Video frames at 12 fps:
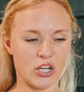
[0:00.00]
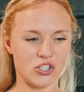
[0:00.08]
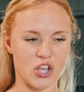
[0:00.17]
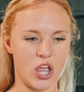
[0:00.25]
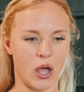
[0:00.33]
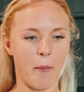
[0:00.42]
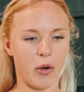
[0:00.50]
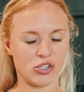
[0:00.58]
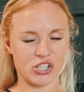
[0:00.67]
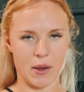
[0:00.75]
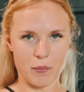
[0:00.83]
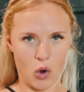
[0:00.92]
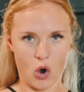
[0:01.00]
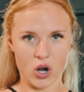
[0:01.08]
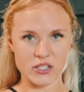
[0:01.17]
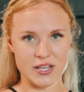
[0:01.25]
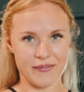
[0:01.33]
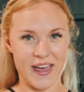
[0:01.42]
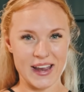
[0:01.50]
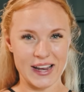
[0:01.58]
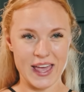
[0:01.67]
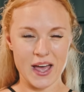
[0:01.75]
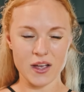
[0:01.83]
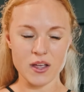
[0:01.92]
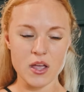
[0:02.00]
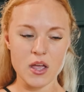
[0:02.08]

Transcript: So you can push it more to failure,